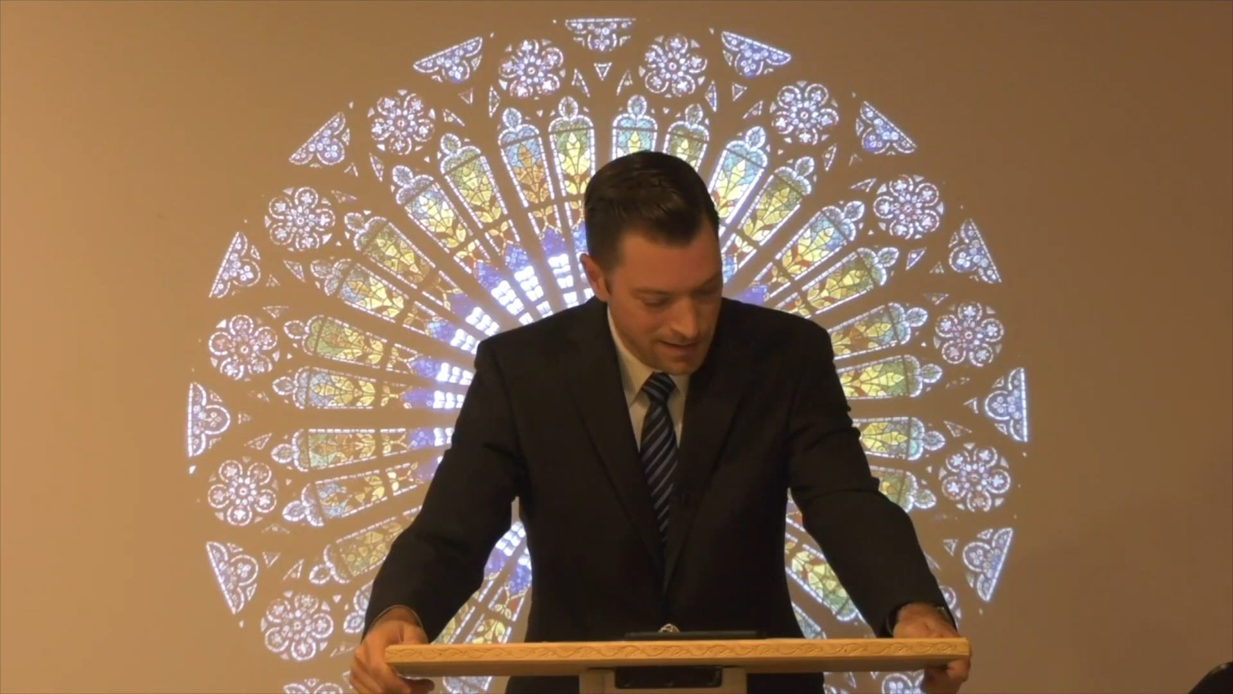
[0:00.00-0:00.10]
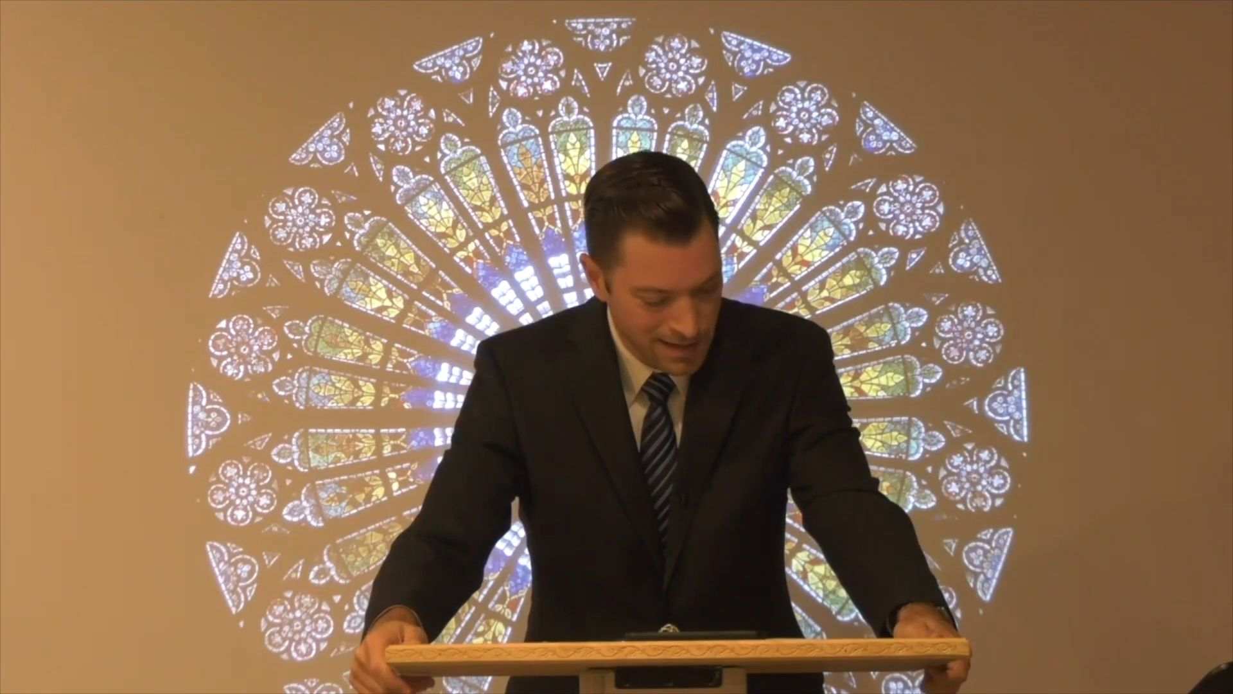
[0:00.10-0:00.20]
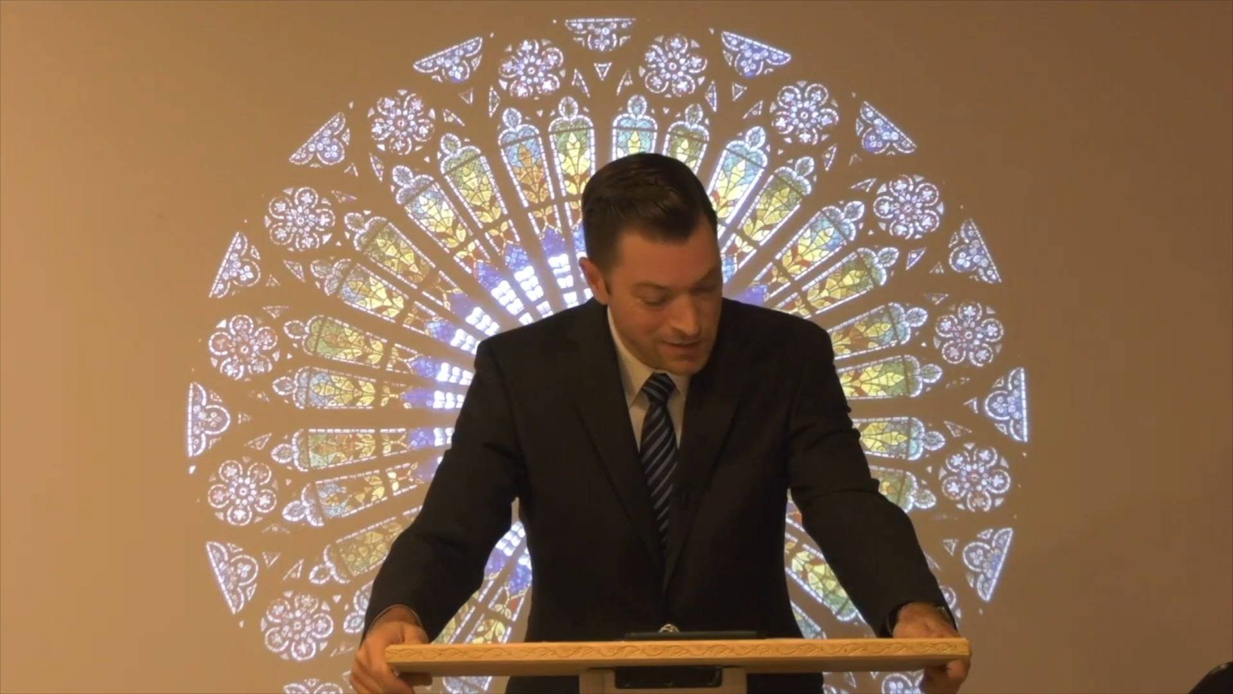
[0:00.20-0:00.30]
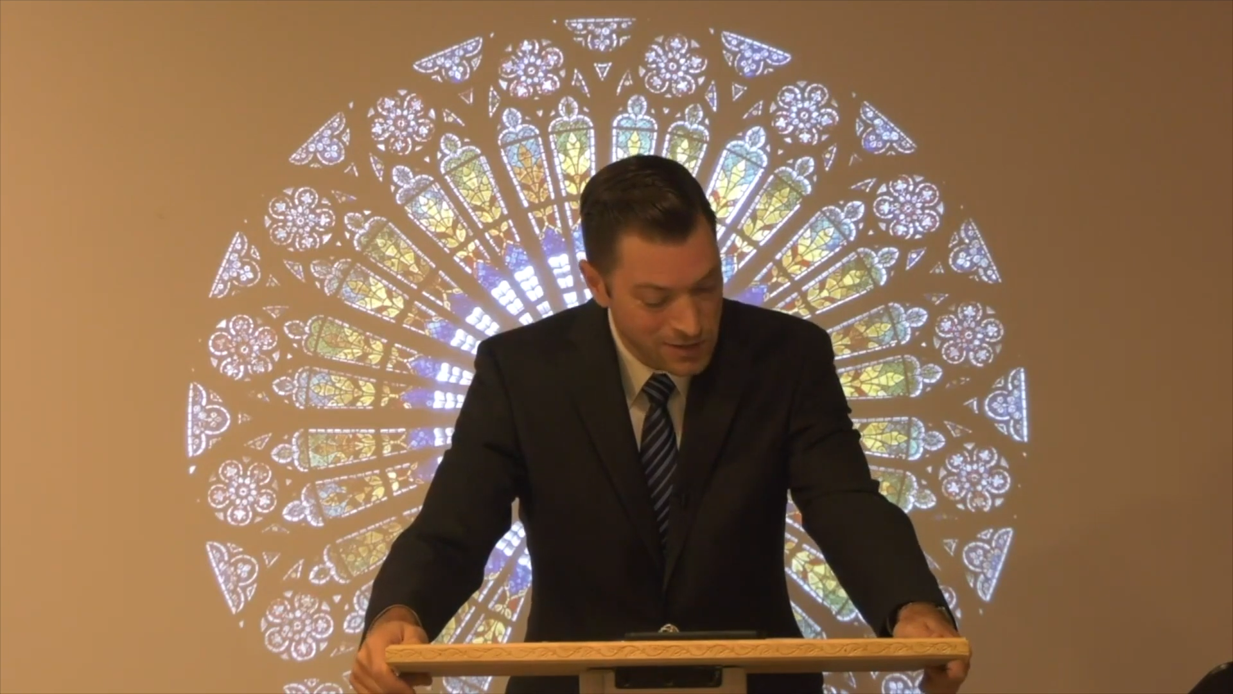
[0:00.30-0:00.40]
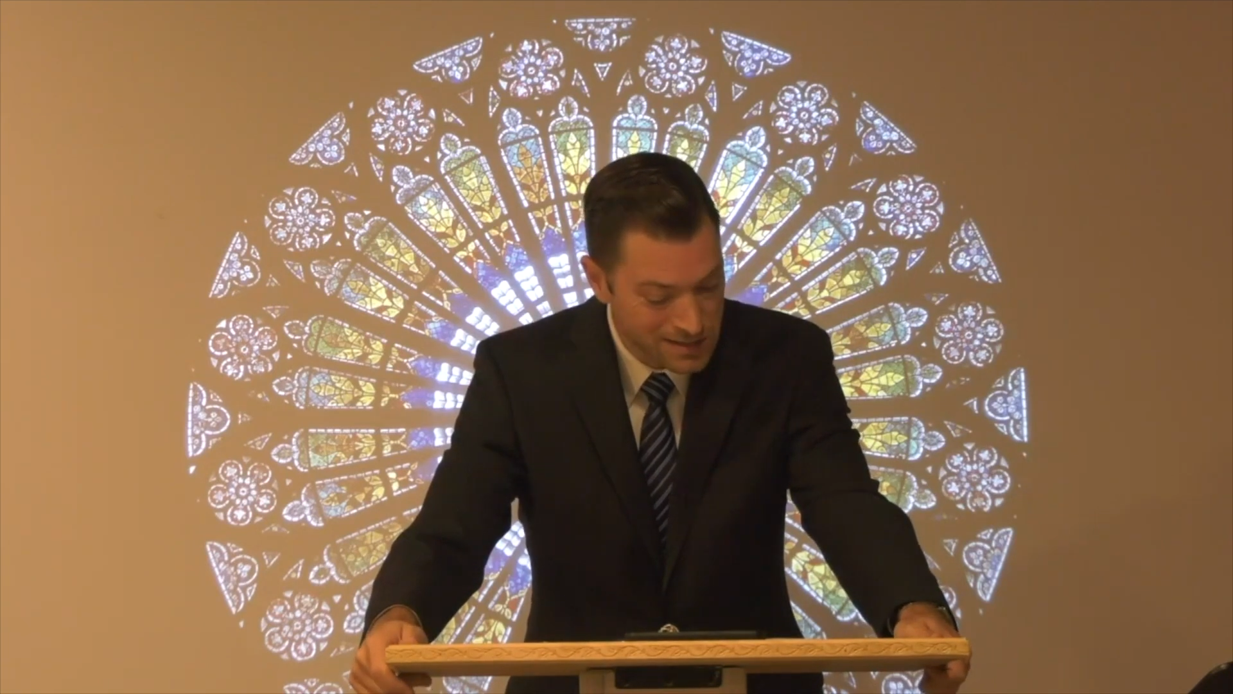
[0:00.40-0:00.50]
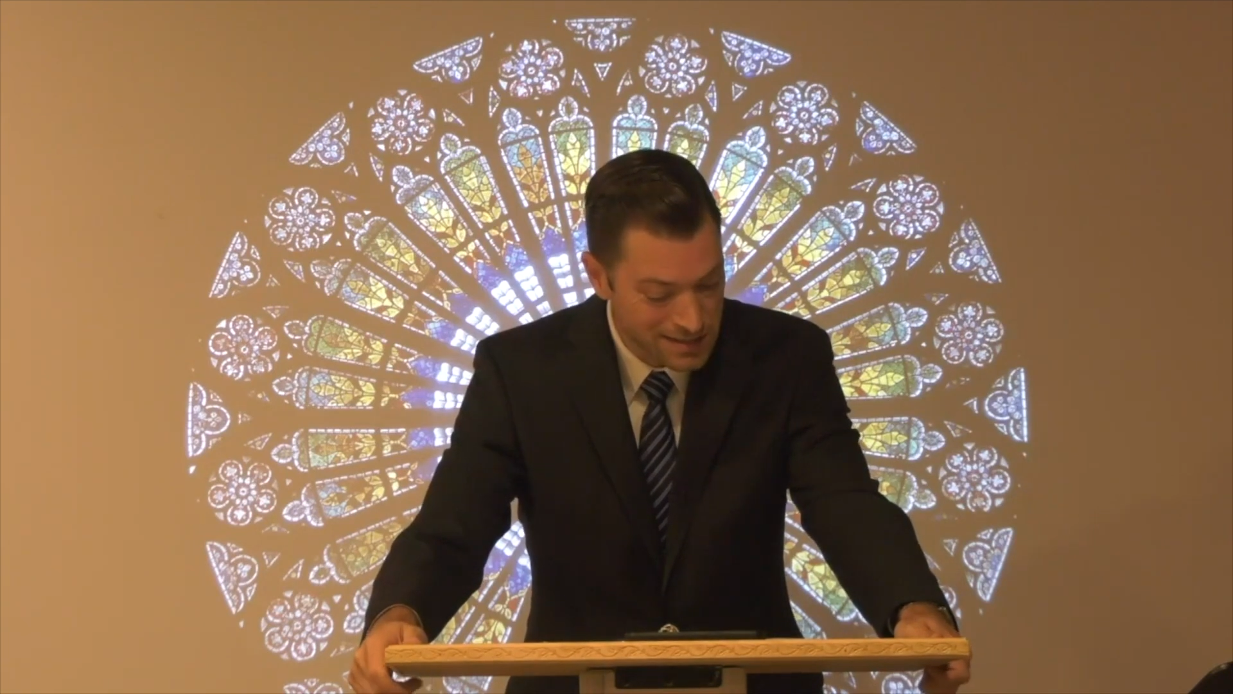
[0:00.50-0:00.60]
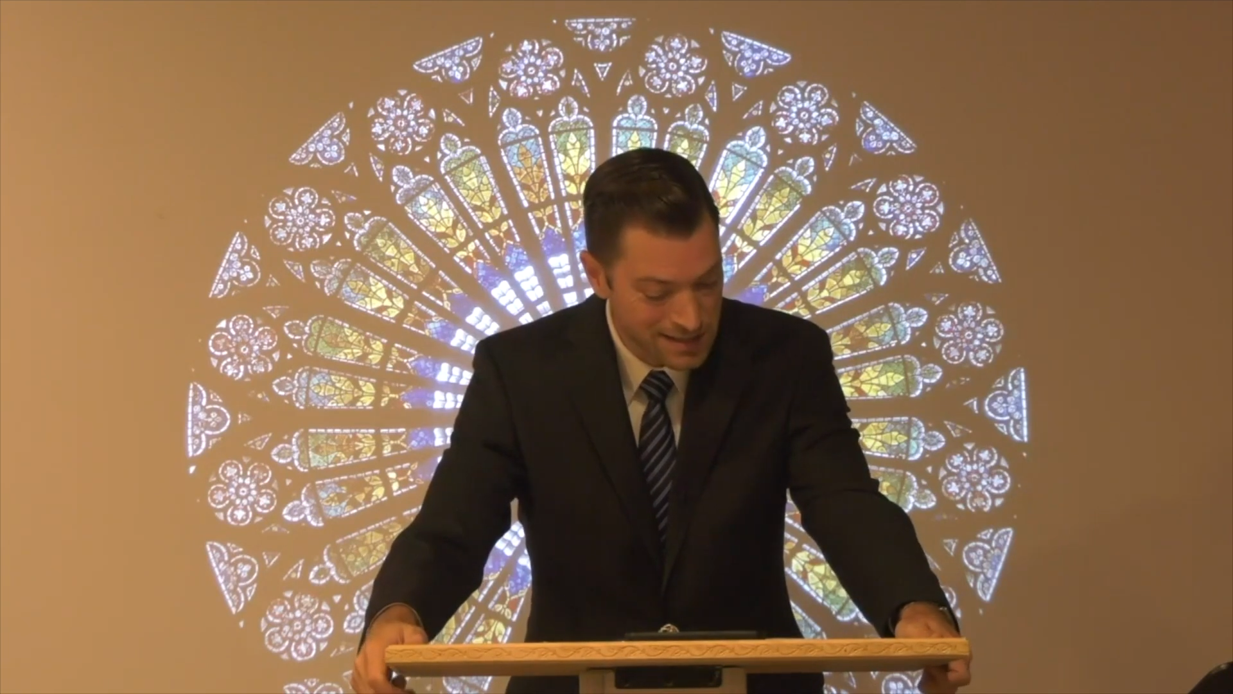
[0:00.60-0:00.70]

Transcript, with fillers: And Jesus